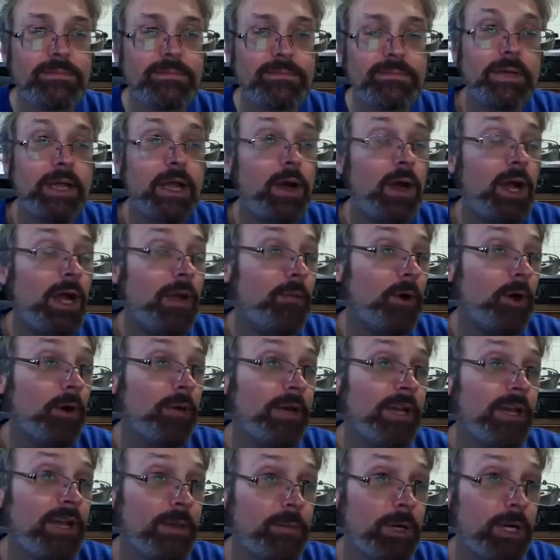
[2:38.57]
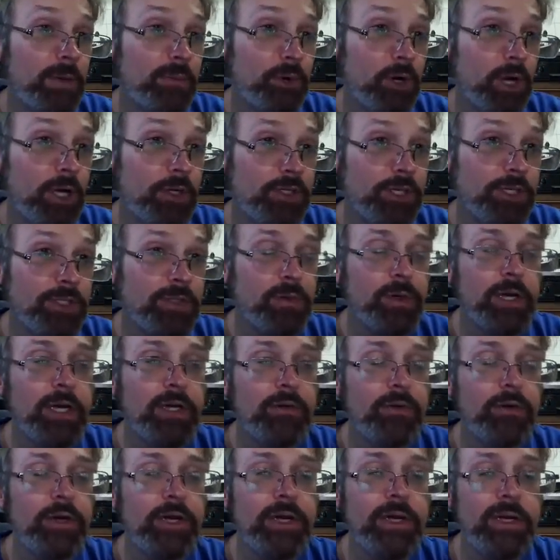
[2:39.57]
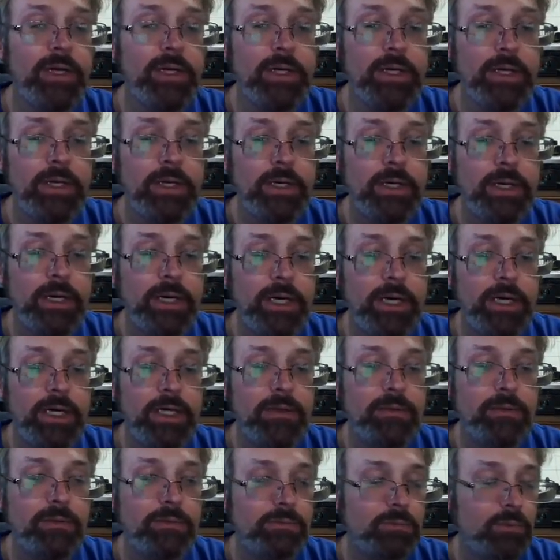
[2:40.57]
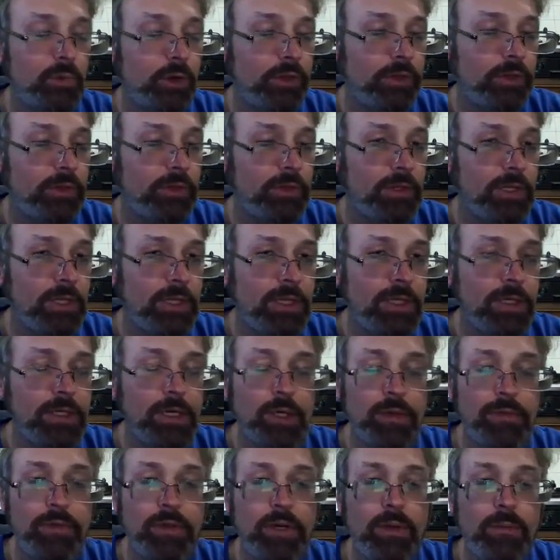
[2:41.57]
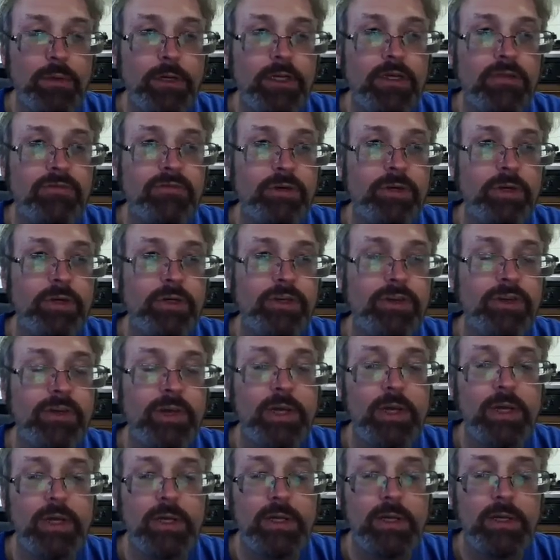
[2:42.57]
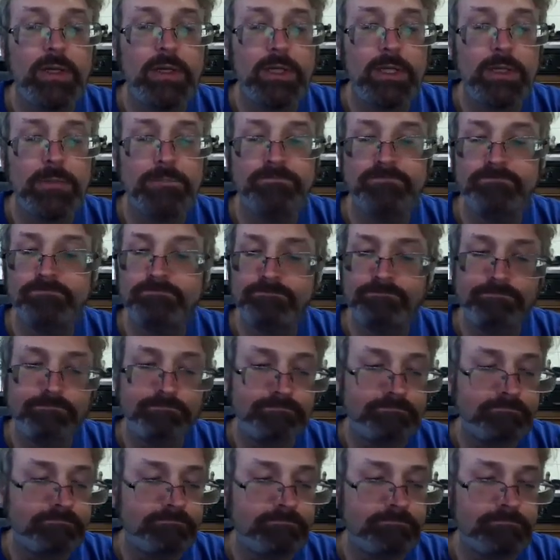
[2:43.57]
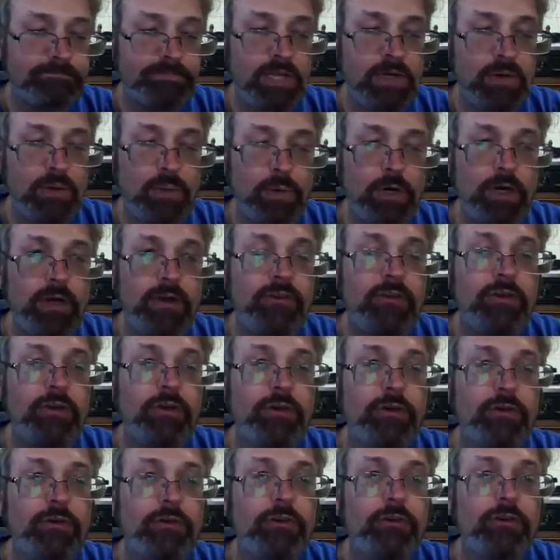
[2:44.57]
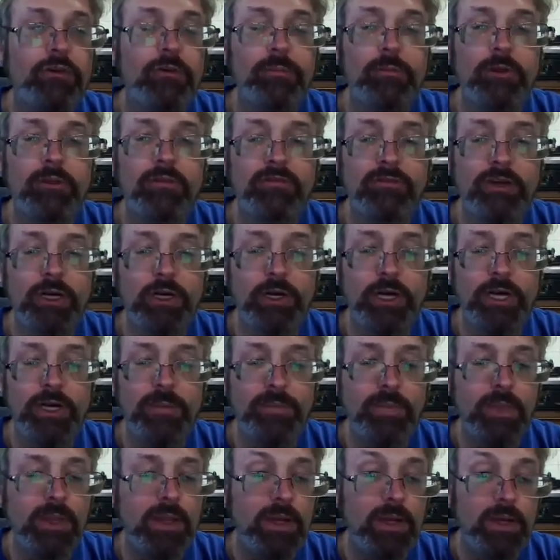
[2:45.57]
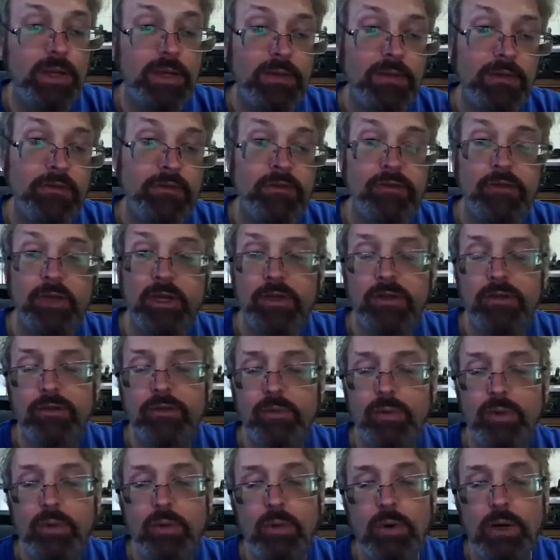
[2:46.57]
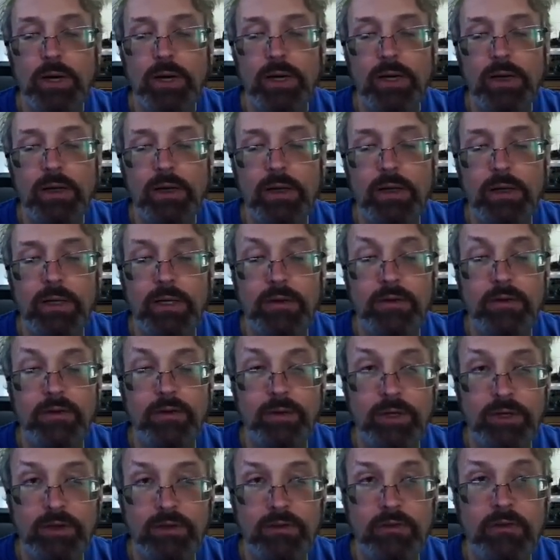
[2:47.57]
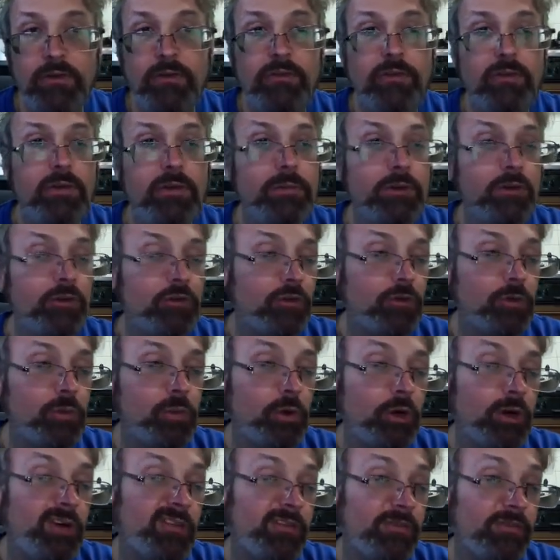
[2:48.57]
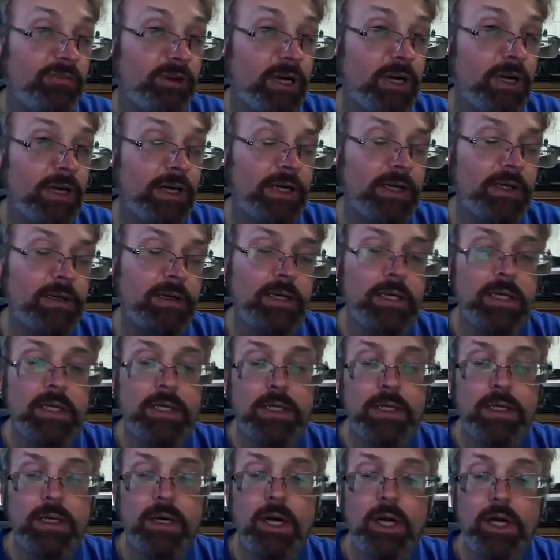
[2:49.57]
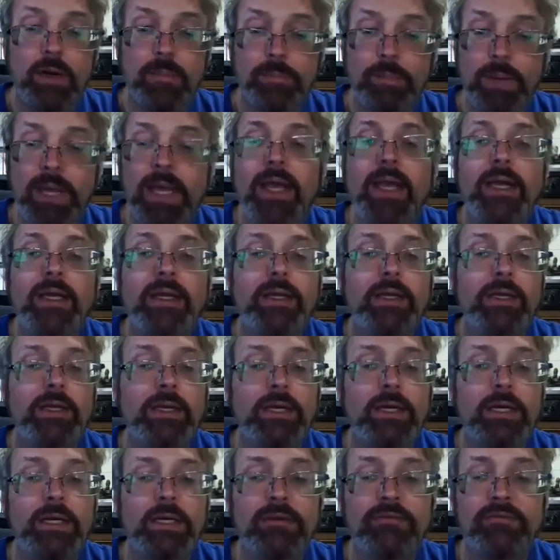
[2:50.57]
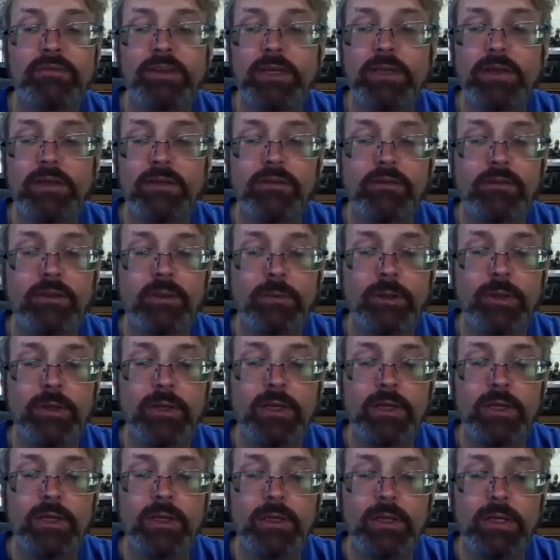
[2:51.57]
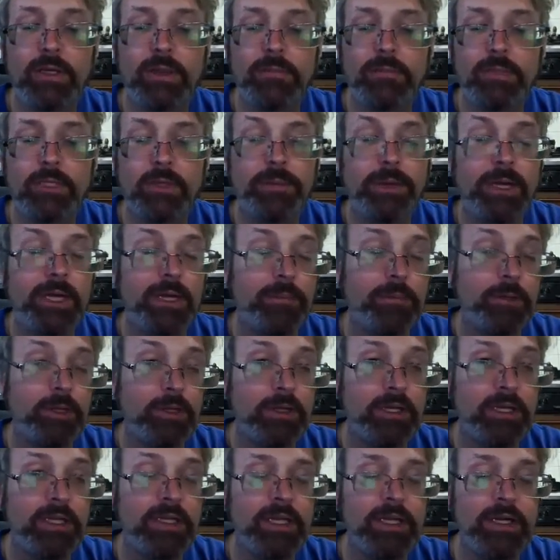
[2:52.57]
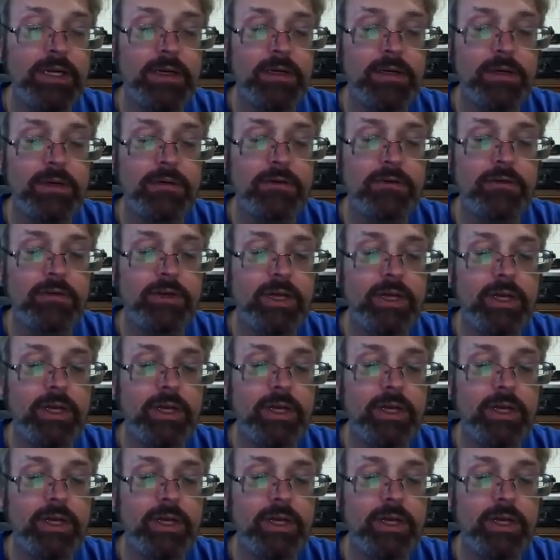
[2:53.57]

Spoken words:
Now I'm already in my project directory with the code that I want to convert. Where it is on your system can vary. This does require a Unix system. It should work fine on Mac via some of the compatibility layers